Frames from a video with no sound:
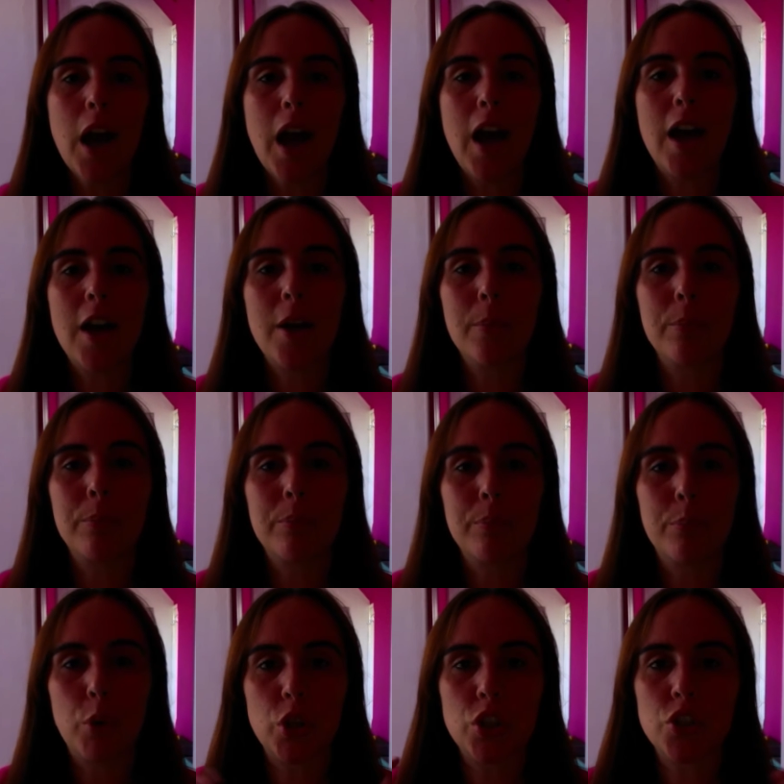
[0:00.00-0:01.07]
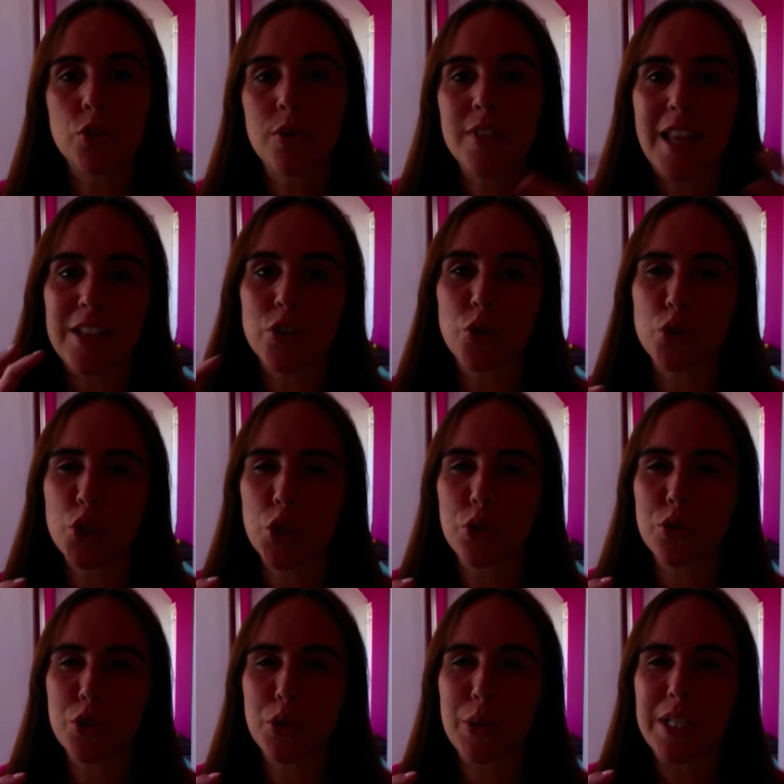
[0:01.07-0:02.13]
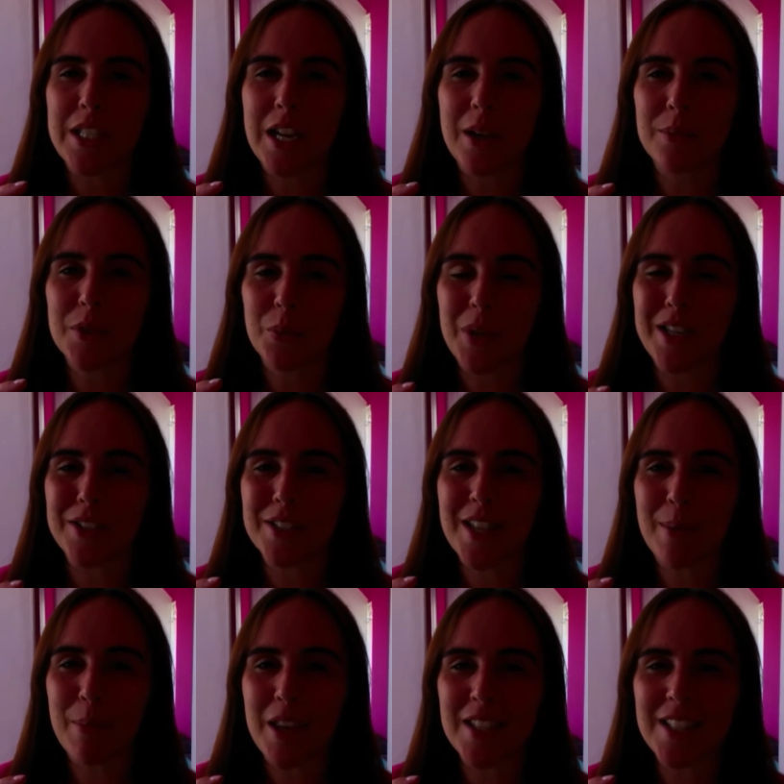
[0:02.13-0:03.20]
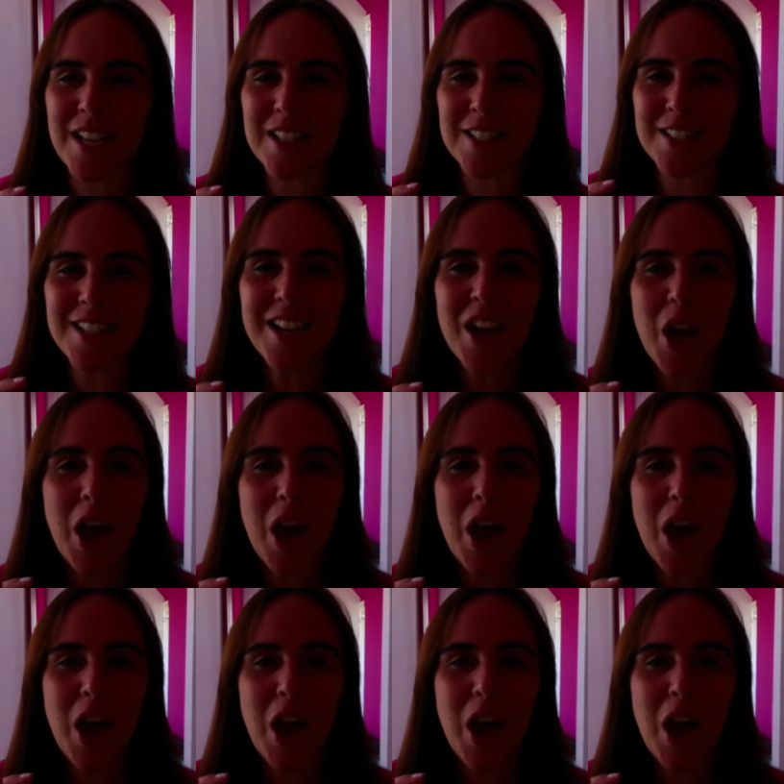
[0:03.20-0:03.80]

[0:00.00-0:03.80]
but you're doing that sort of 2 to 3 times a week. Does that make sense?